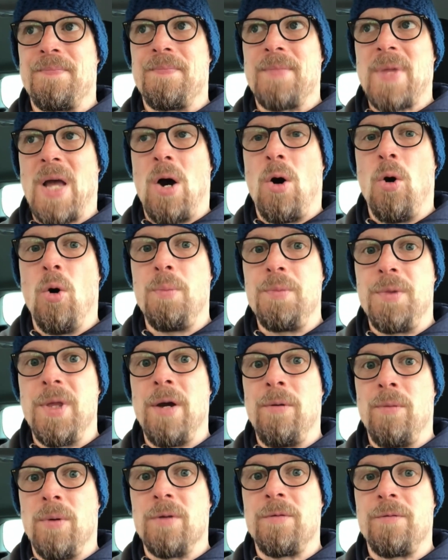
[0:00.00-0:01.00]
hope
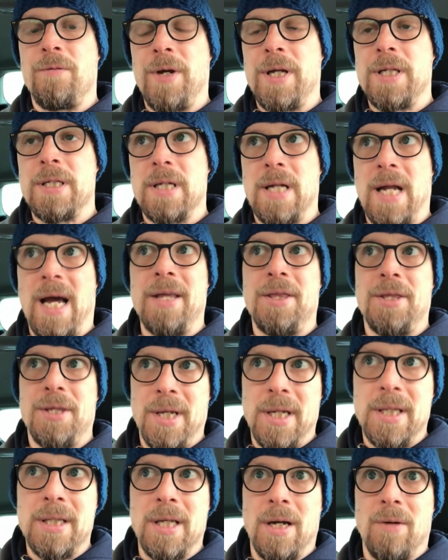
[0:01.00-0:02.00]
they will fix, and I
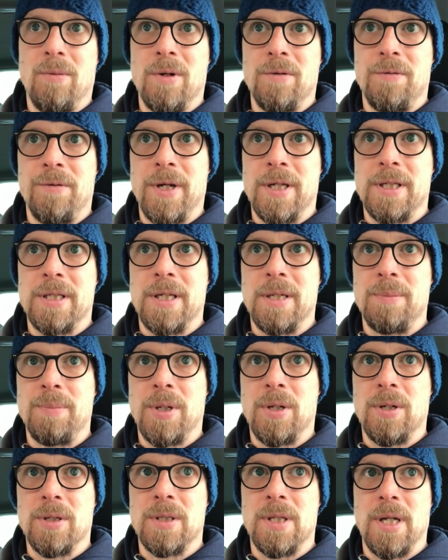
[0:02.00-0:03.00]
think they will fix it
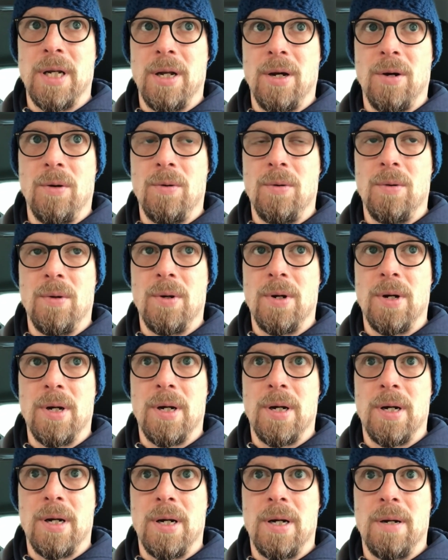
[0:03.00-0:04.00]
because they know
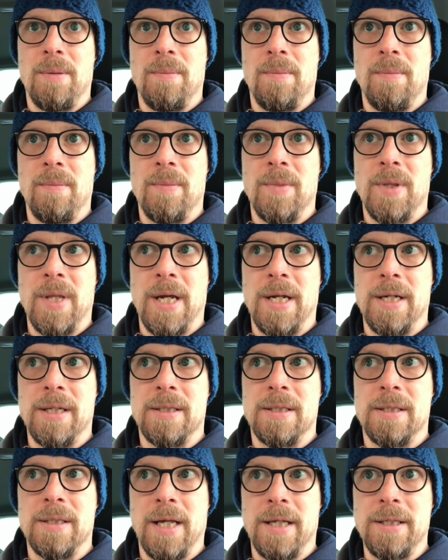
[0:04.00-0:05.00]
that
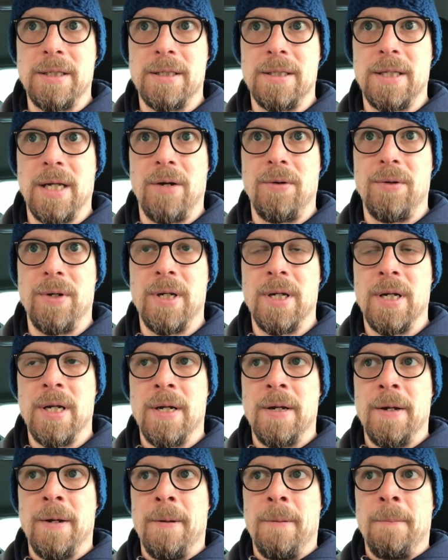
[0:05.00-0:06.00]
it's necessary.
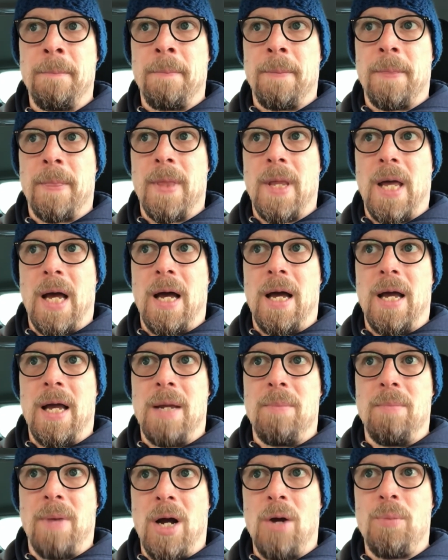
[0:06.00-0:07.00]

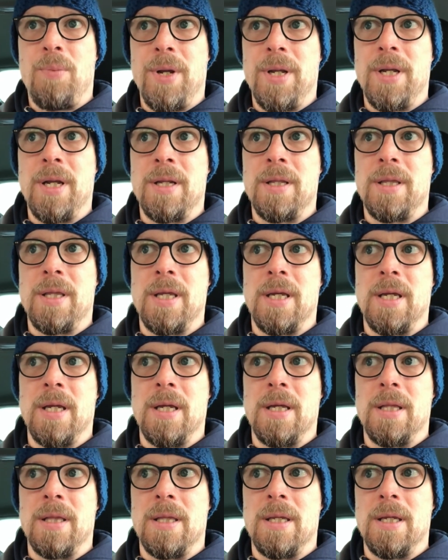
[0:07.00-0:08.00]
In my opinion,
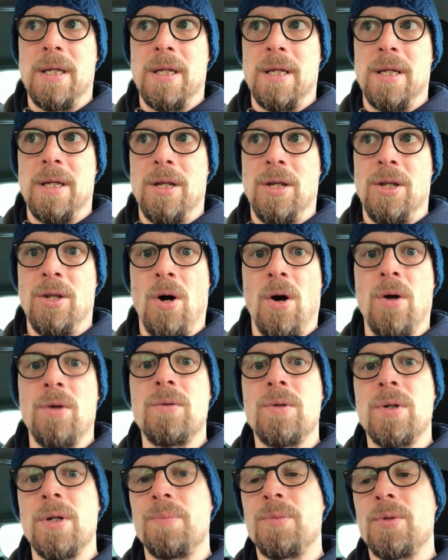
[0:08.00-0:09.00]
the
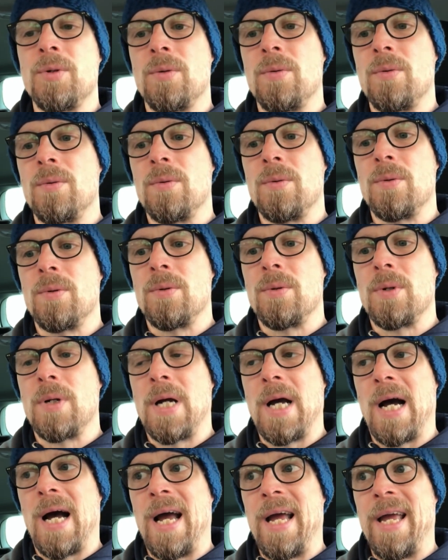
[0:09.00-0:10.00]
non-crypto
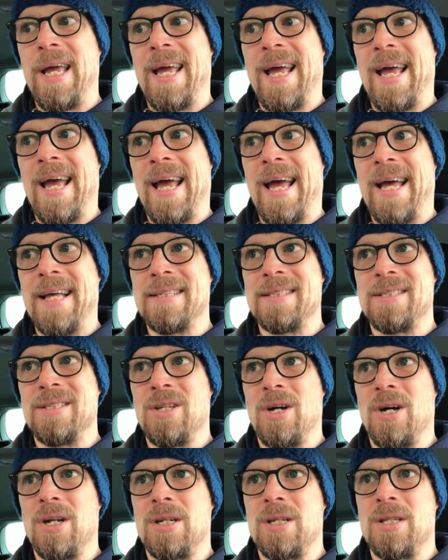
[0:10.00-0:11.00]
guy has
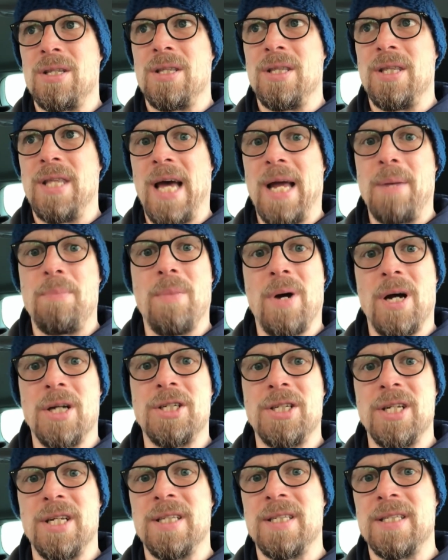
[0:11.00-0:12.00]
not that
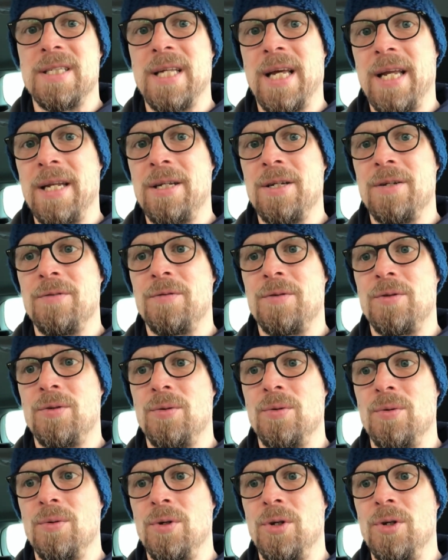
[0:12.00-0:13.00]
much incentive
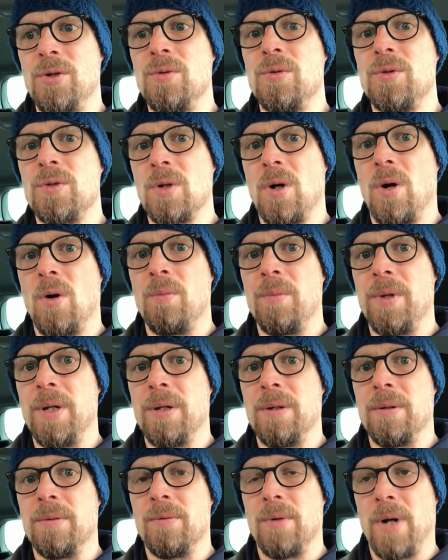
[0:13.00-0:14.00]
to use
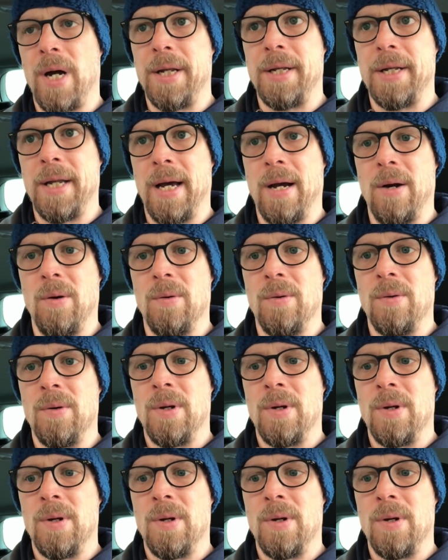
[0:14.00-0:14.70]
OMI right now,